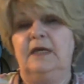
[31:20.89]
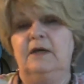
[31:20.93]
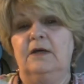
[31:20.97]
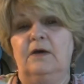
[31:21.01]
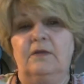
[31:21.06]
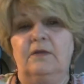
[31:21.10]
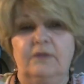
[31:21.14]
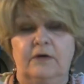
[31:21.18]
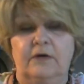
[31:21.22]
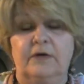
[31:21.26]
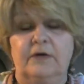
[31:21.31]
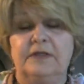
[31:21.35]

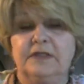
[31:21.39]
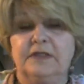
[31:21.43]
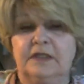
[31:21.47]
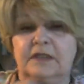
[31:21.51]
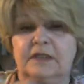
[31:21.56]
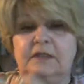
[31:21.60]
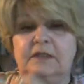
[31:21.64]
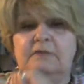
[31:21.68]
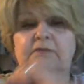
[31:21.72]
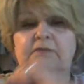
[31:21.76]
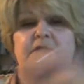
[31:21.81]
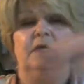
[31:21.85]
although I think
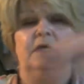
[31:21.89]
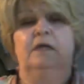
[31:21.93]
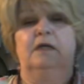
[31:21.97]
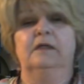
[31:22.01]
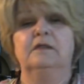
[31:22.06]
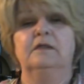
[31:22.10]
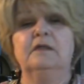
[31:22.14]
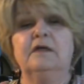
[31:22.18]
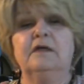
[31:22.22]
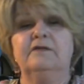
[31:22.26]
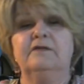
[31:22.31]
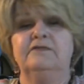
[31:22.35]
I've got
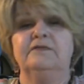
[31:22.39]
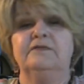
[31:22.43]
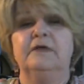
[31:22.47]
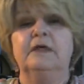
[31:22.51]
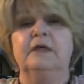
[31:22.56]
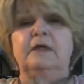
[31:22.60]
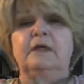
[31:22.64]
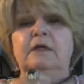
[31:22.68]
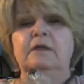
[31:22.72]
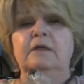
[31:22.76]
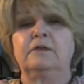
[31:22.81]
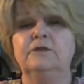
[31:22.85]
enough
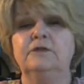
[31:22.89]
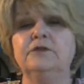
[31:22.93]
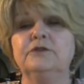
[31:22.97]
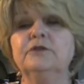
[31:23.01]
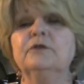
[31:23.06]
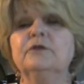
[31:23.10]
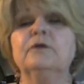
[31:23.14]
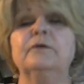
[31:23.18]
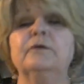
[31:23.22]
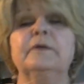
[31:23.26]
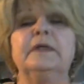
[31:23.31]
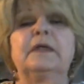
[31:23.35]

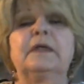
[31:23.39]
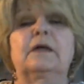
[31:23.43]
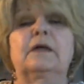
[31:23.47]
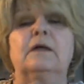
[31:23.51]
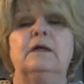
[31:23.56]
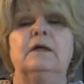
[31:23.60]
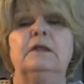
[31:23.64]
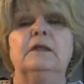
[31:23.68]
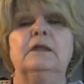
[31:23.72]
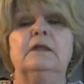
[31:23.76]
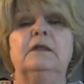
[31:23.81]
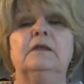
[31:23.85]
jewelry on
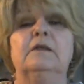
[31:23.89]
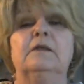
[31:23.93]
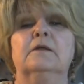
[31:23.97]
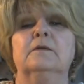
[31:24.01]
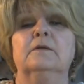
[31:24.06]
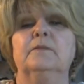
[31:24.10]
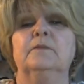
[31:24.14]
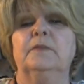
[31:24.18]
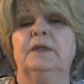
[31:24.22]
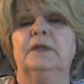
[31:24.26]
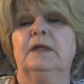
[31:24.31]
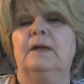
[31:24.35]
here,
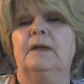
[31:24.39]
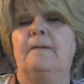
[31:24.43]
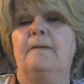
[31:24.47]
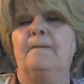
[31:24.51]
but